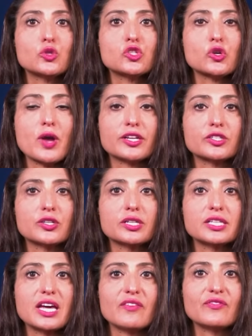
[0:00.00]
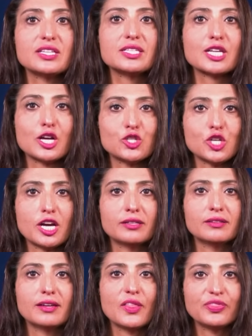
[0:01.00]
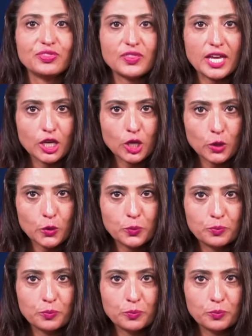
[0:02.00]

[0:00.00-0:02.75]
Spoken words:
Director Gev Iskadjian, thank you.